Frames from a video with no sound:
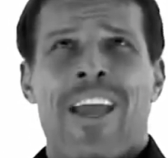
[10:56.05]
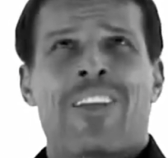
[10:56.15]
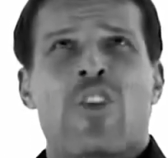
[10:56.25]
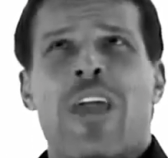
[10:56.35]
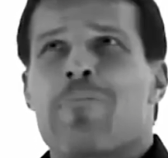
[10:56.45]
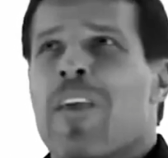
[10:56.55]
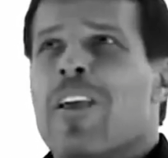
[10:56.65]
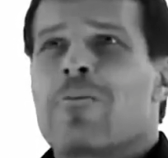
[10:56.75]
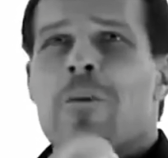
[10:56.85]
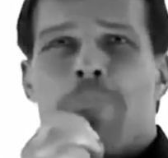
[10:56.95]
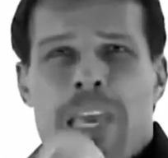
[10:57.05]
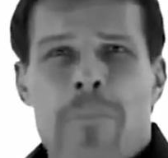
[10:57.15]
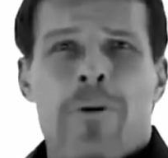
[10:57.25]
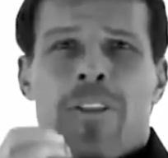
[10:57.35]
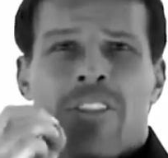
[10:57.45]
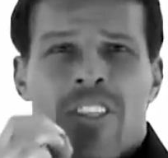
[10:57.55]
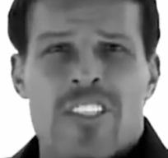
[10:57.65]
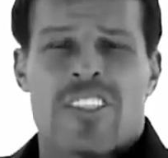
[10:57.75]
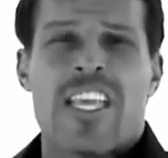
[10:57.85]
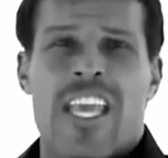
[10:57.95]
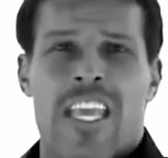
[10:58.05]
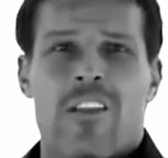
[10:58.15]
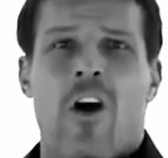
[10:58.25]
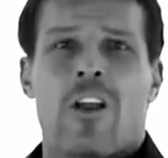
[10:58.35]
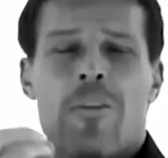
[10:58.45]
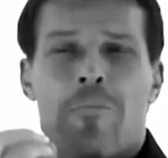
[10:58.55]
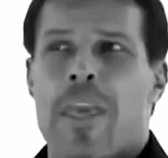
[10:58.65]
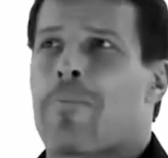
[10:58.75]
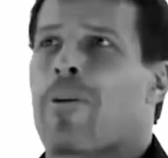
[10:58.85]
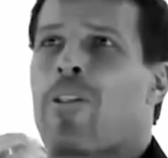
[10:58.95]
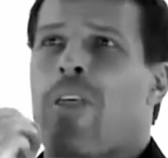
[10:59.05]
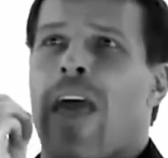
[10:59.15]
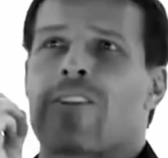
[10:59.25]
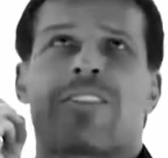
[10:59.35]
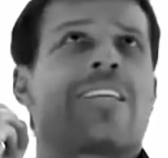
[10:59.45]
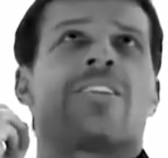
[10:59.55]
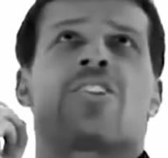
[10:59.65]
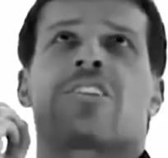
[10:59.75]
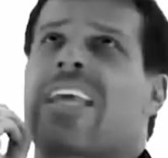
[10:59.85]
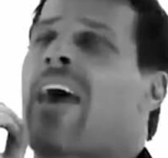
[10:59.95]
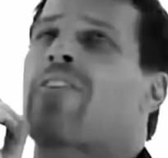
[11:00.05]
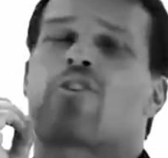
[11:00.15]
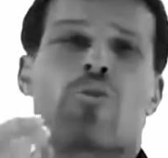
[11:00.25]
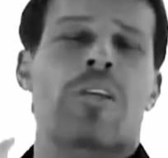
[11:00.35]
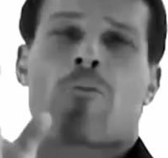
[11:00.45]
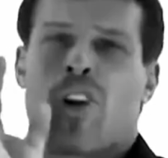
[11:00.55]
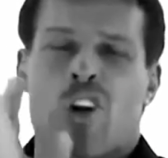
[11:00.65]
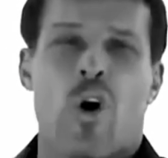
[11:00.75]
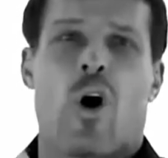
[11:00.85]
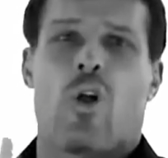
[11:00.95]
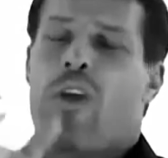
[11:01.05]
It's like the people that succeed are the people that didn't just have a dream or goal.